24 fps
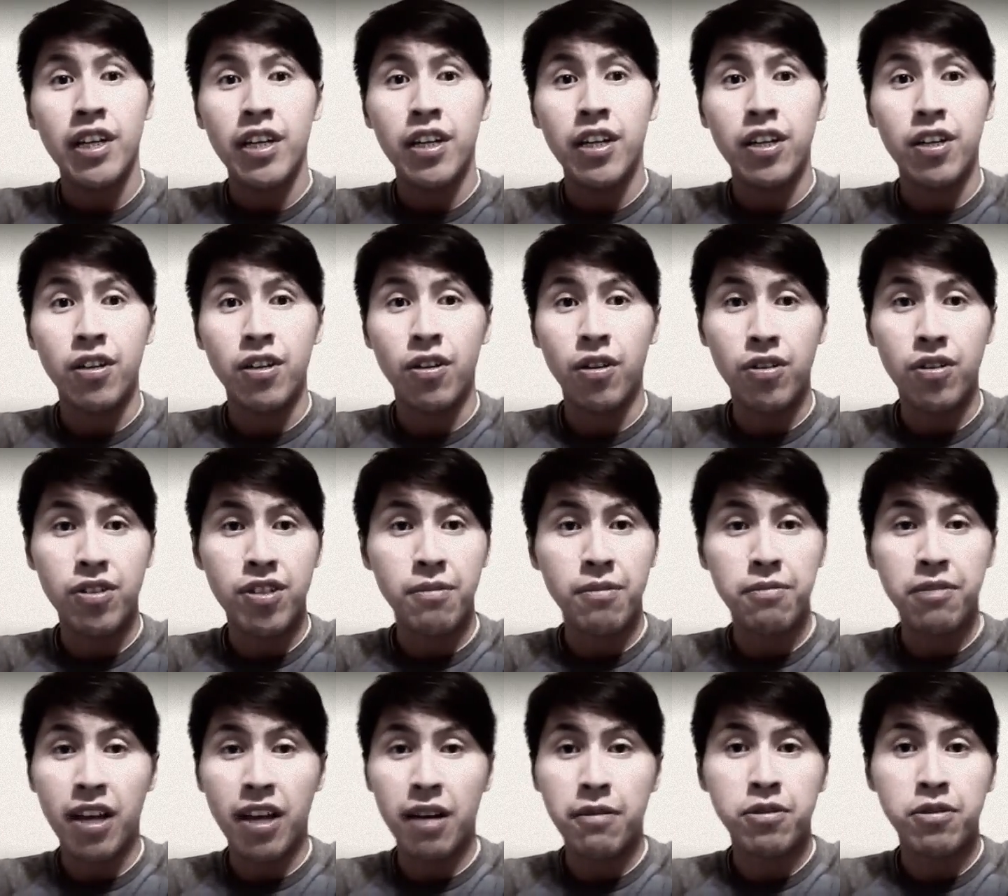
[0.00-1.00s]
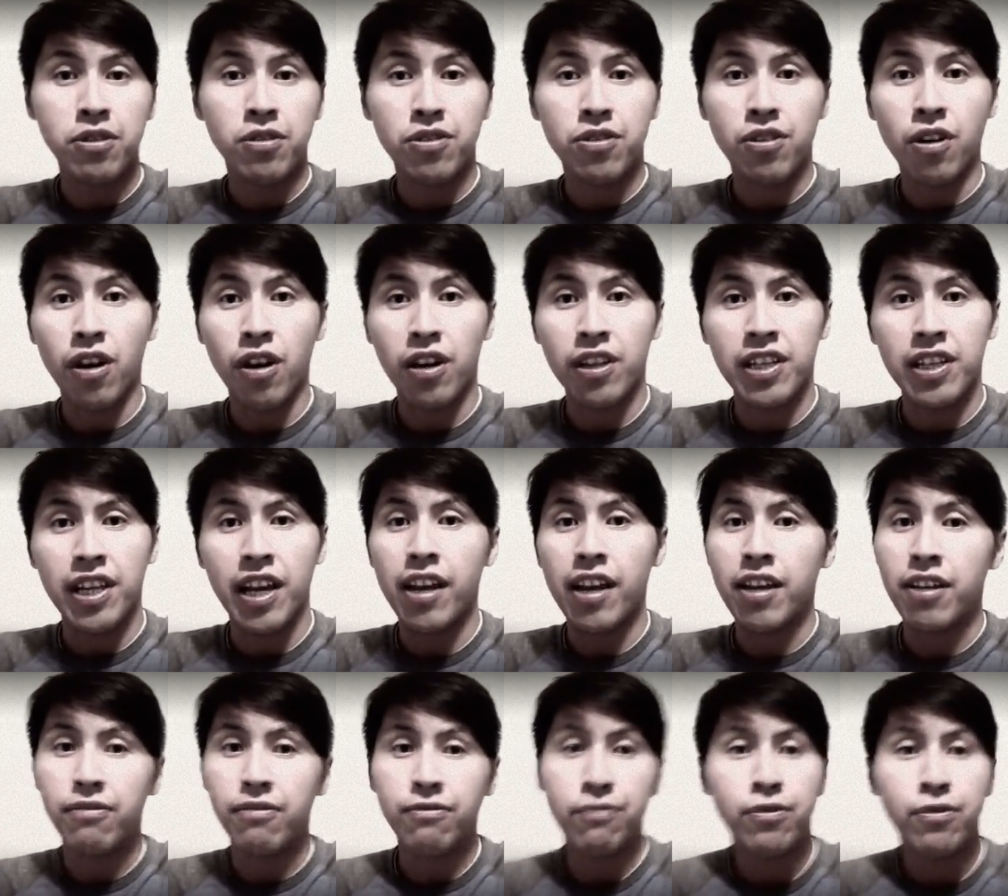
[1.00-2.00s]
You know, sometimes there was hardly
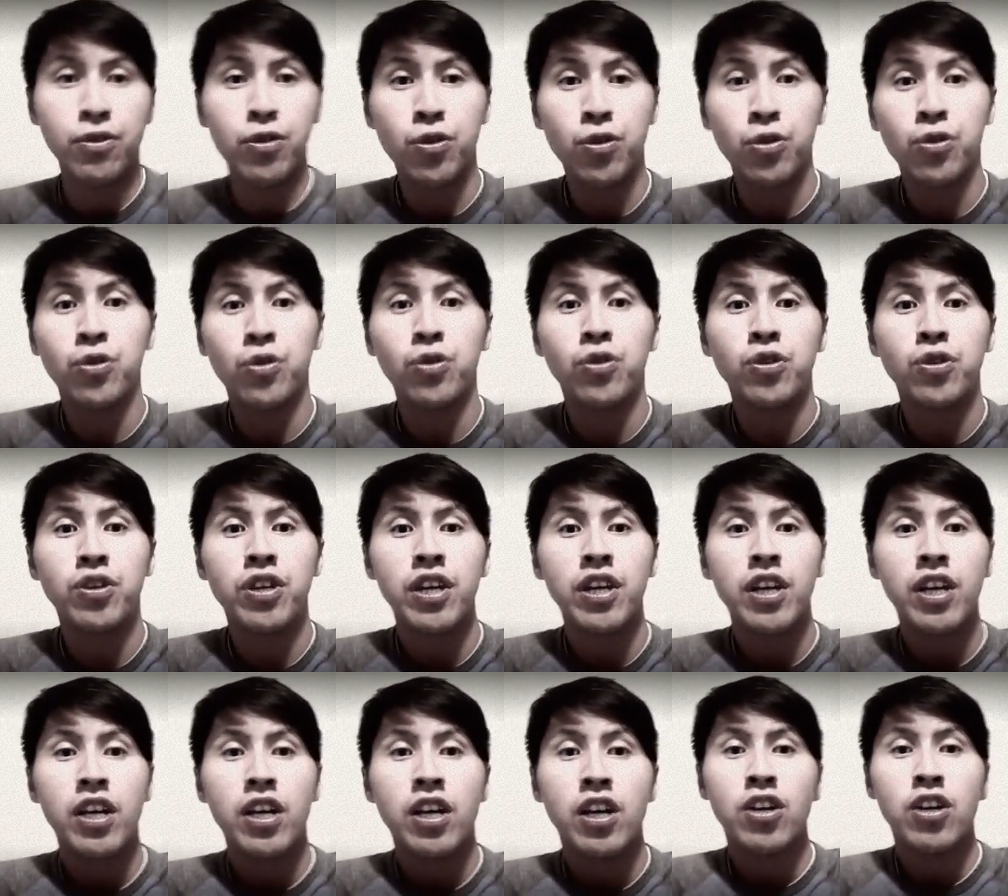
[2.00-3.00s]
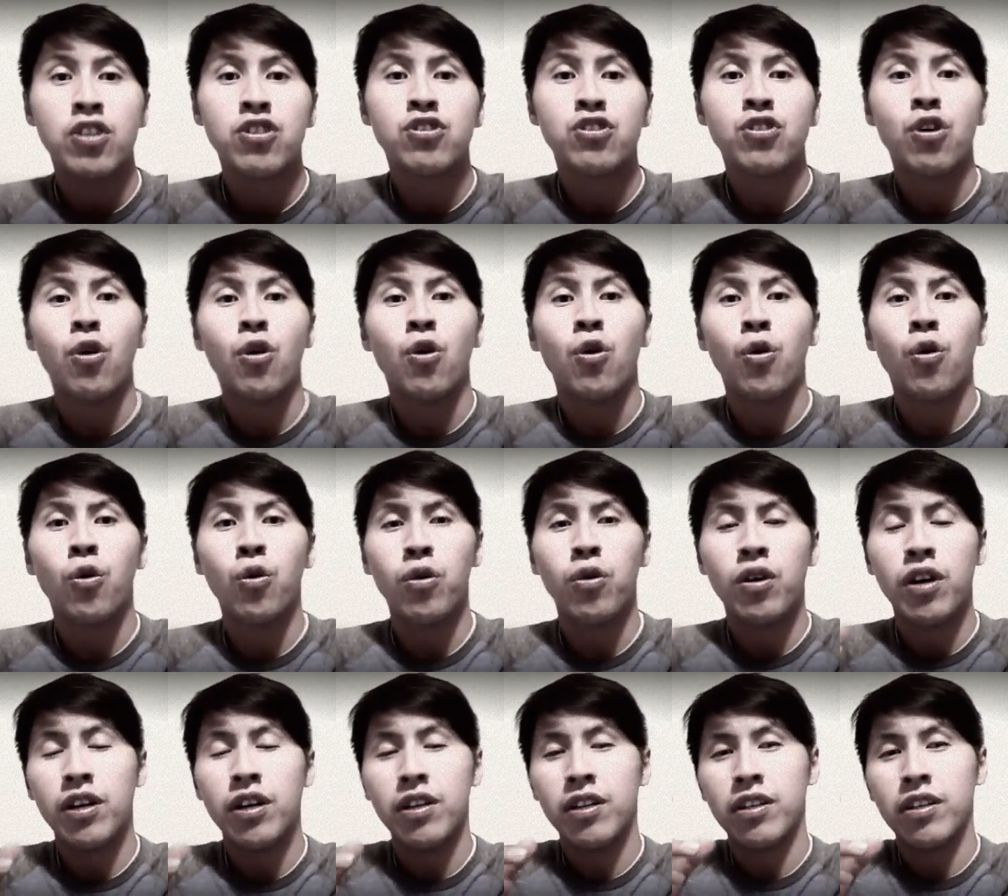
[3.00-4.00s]
any food.
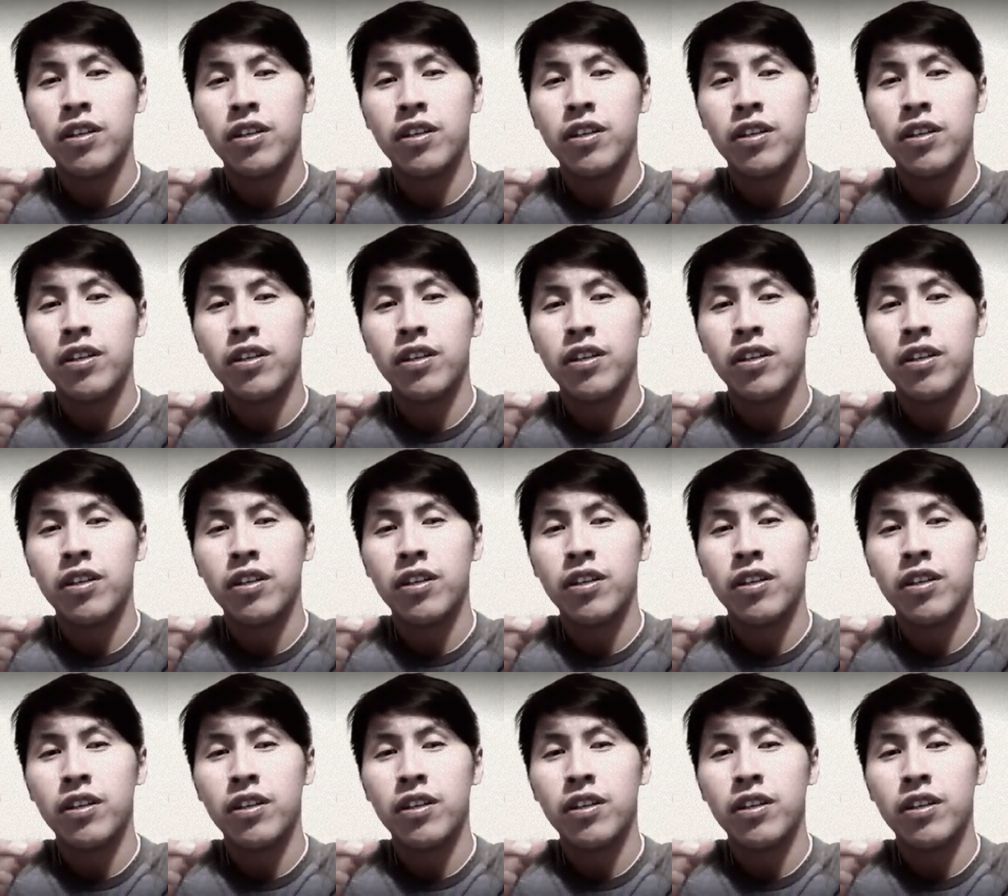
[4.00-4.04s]
So